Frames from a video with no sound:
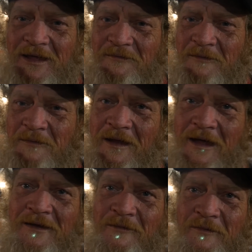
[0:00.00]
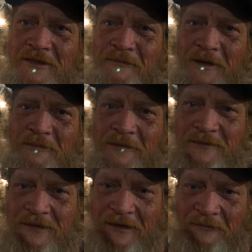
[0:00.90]
if I'm not out here with the people,
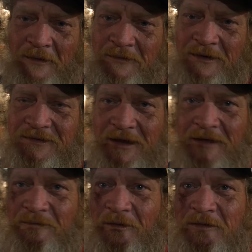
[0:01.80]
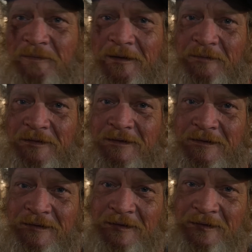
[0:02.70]
if I'm going to stand for the people.
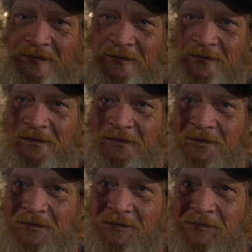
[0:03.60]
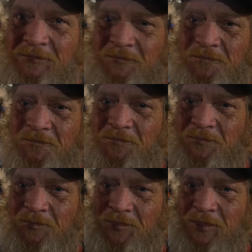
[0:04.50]
You told me you like
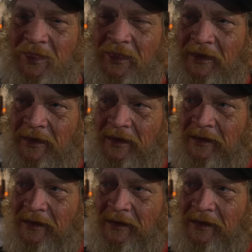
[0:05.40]
being out